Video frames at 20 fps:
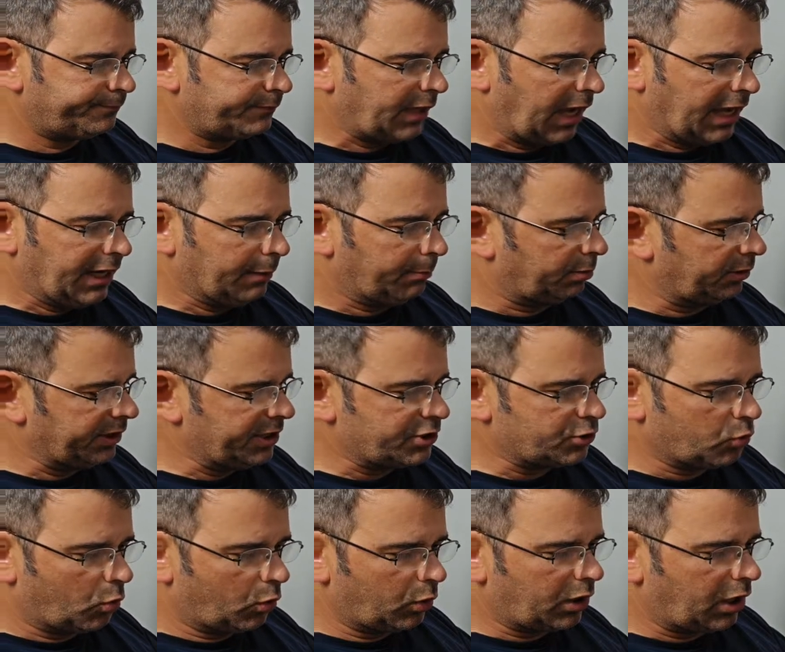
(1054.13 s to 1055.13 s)
And the police
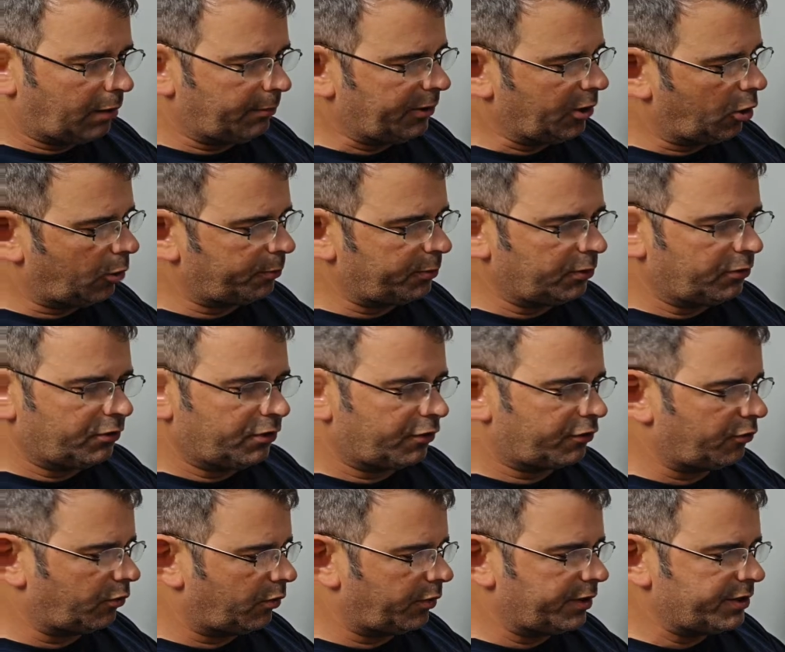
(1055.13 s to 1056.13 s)
won't come help you. The
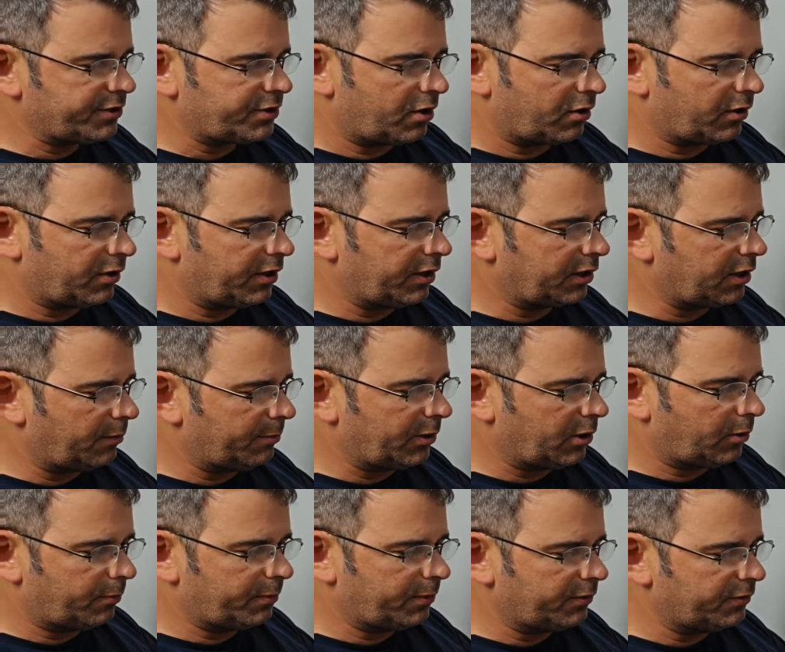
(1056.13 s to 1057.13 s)
authorities aren't going to come
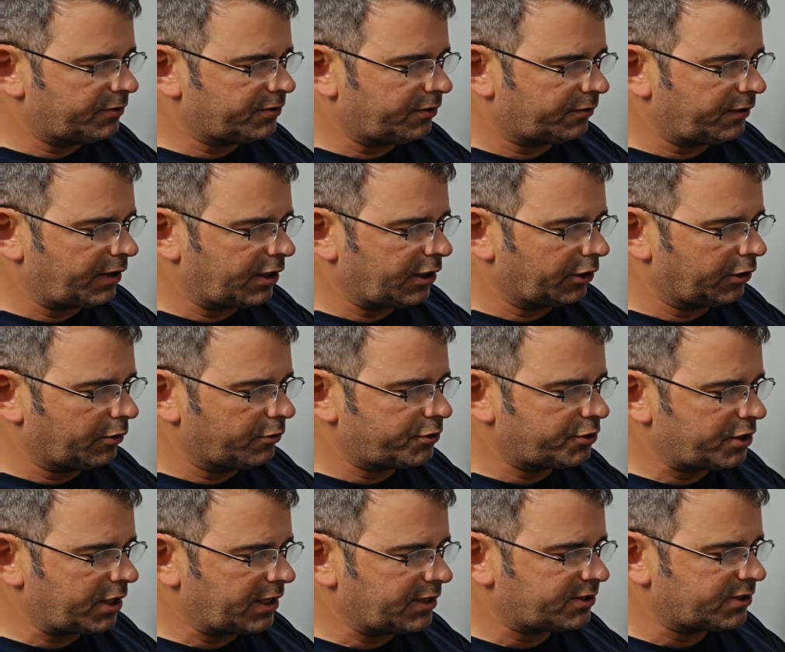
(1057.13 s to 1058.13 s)
help you until they
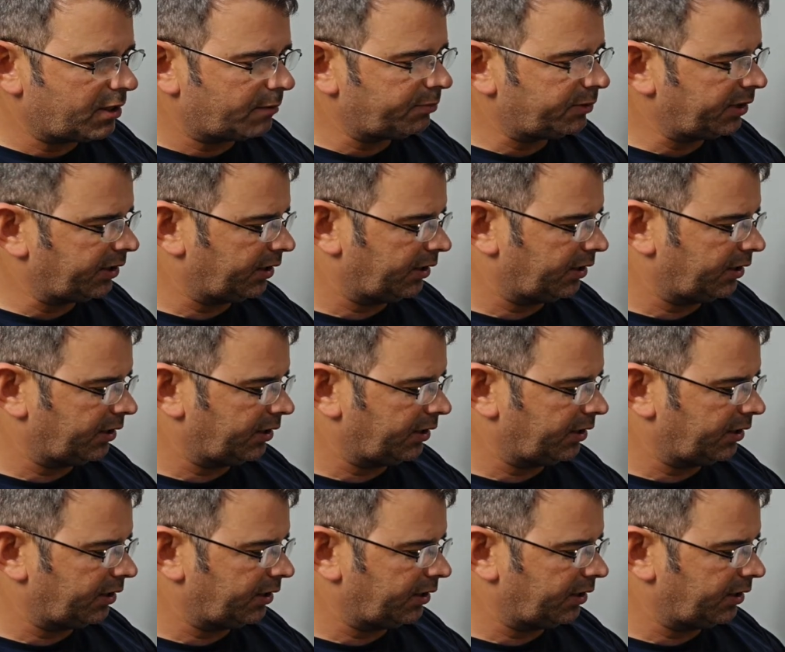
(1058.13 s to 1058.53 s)
negotiate something.